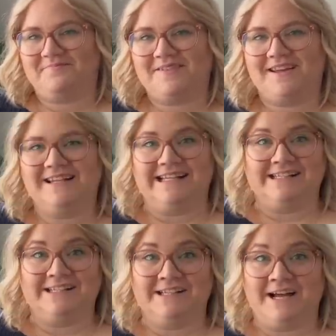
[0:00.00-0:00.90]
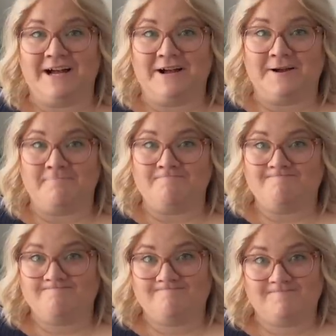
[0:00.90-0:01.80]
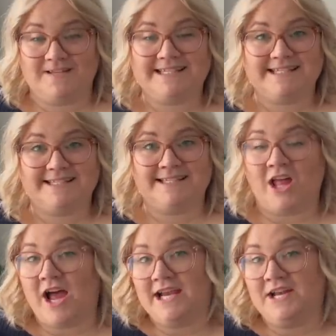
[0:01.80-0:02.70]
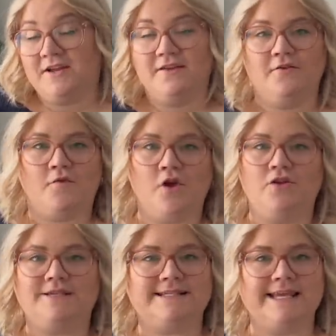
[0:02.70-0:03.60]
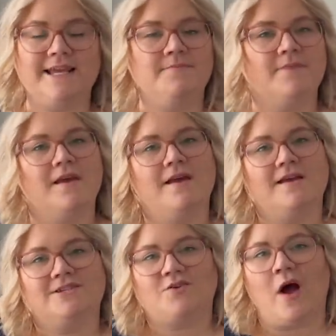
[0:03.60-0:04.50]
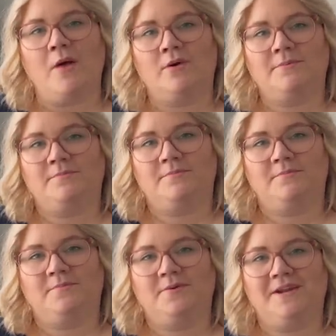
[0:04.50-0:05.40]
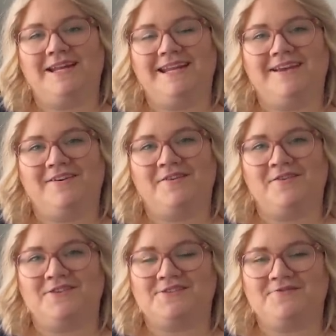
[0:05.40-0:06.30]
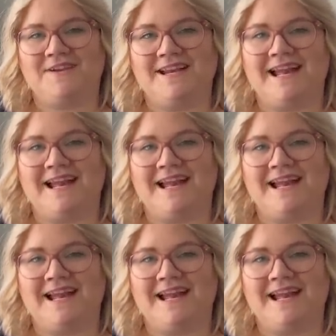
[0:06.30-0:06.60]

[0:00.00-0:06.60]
a little um, slide for you to see. So I will put it here on the screen